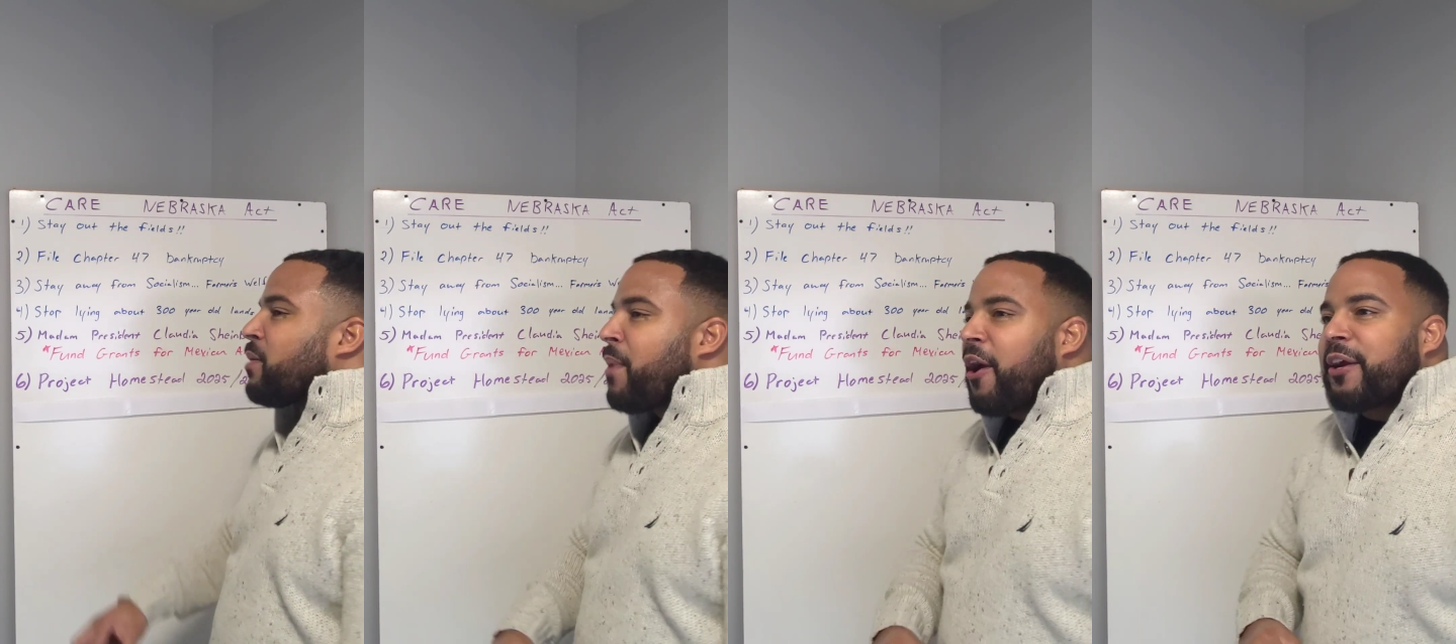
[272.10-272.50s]

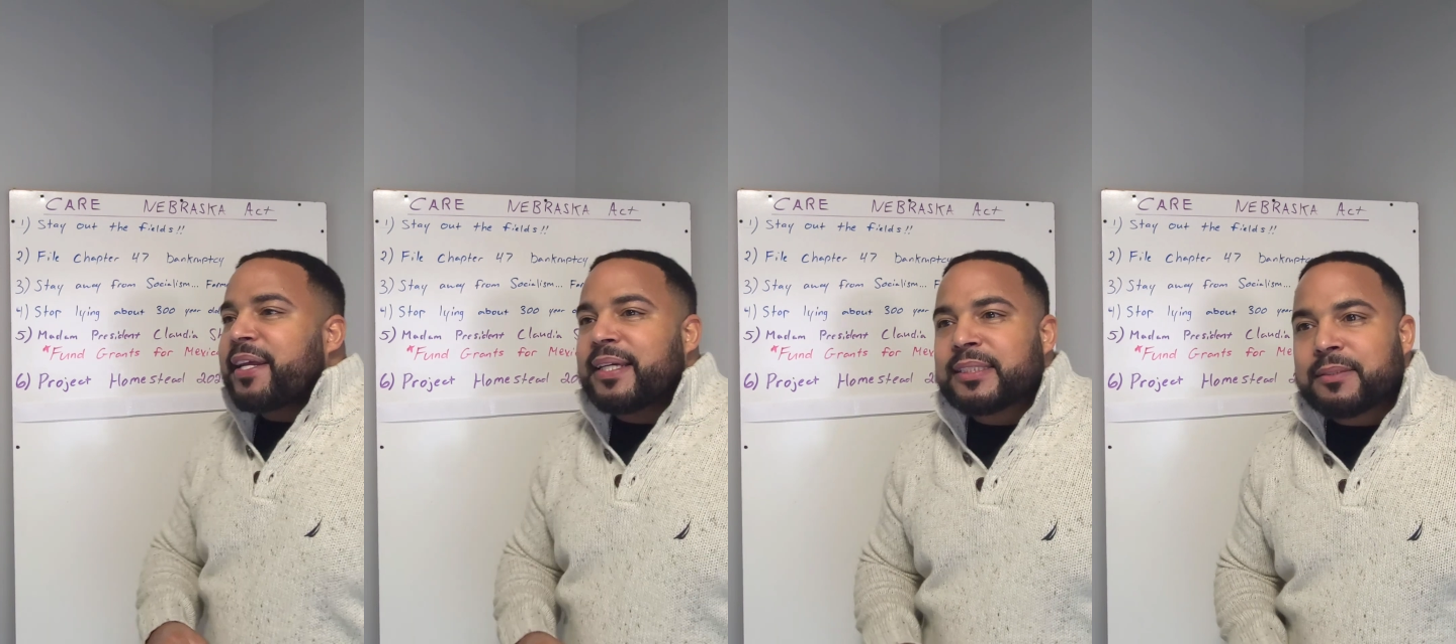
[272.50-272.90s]

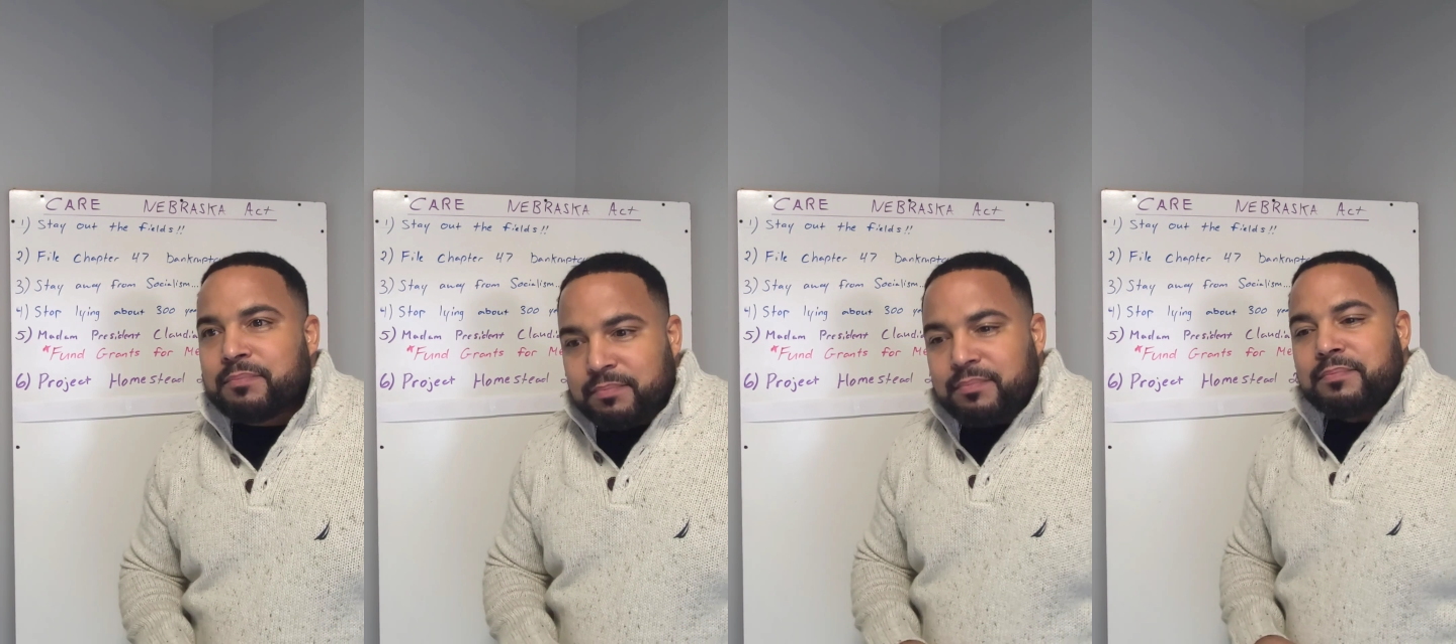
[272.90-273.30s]
Americans
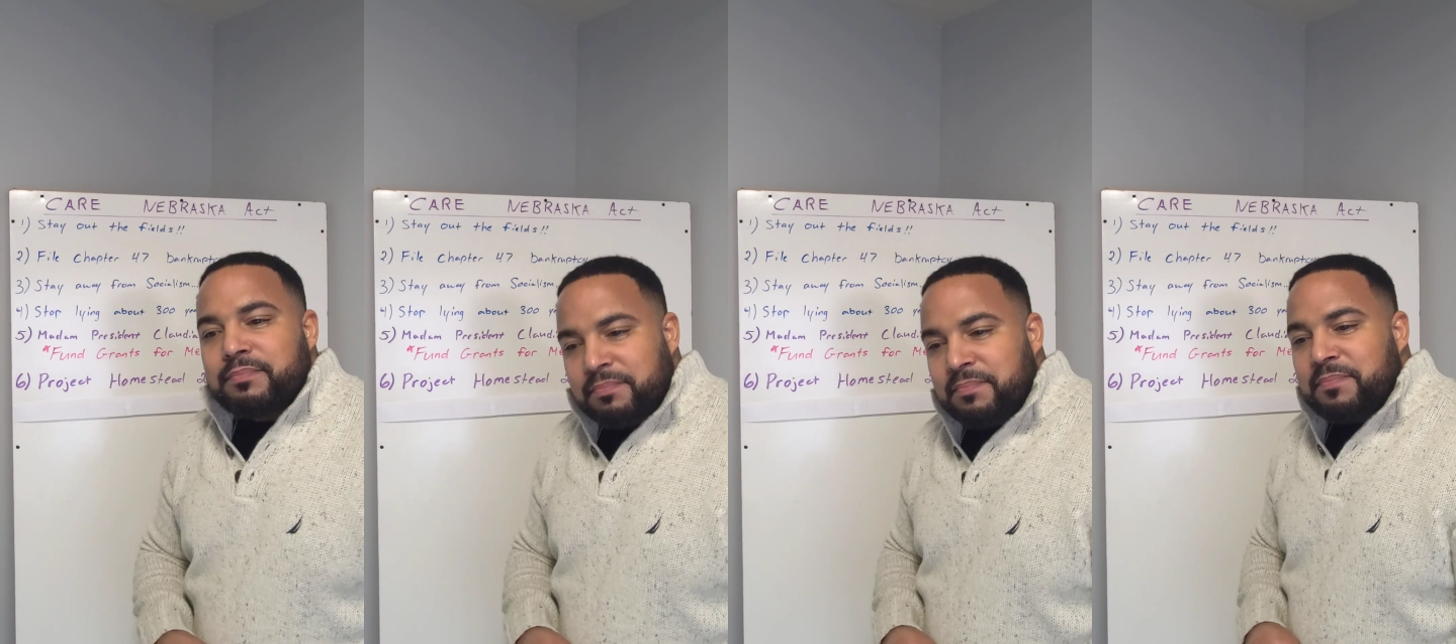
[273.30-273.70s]

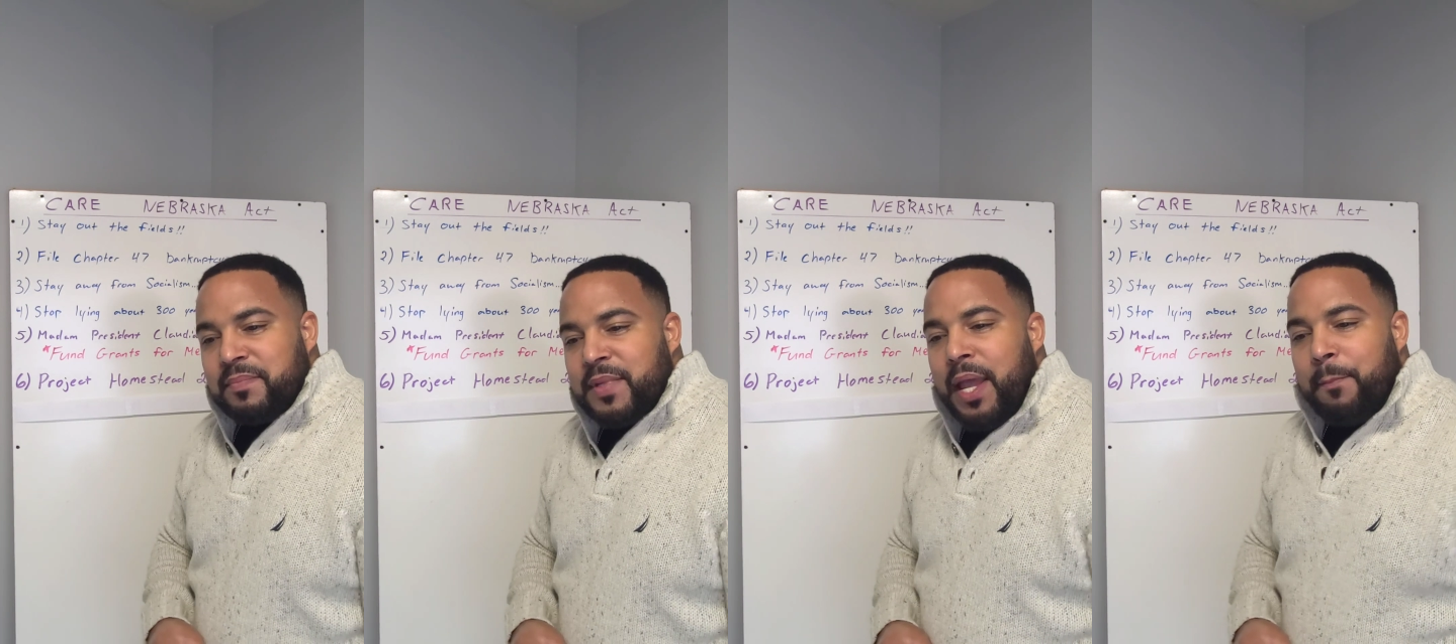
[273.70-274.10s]

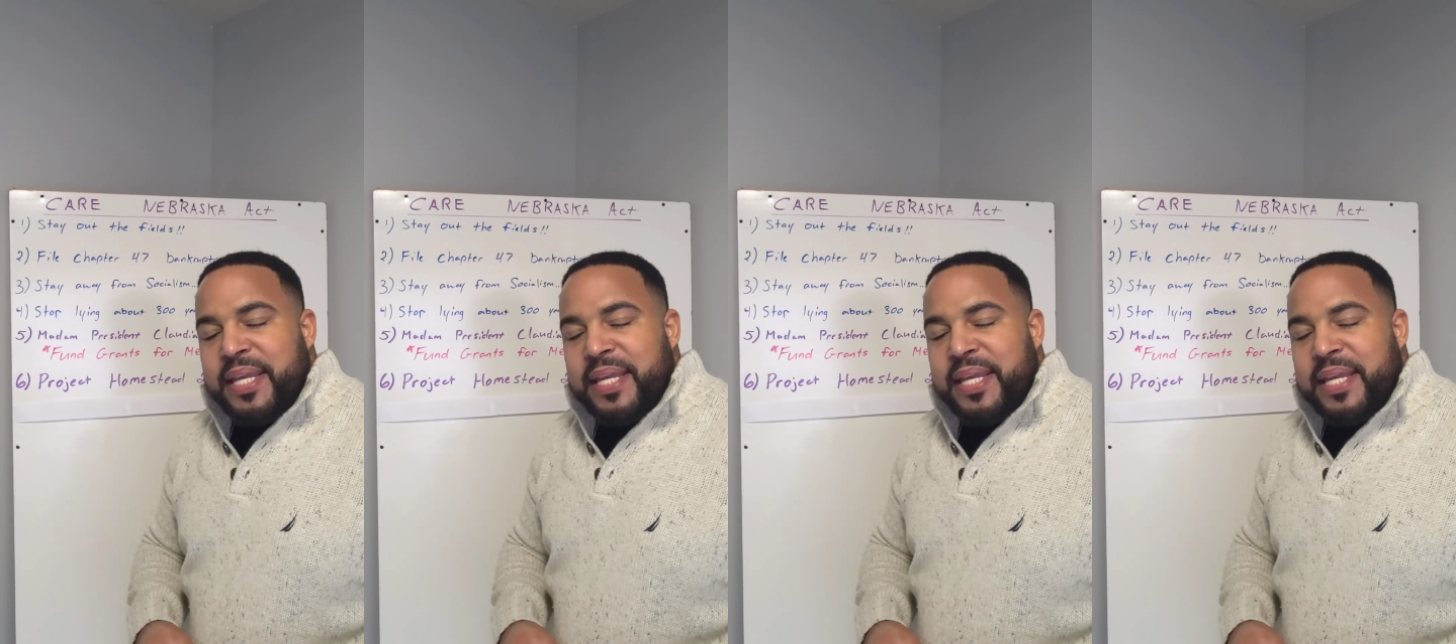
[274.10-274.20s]
be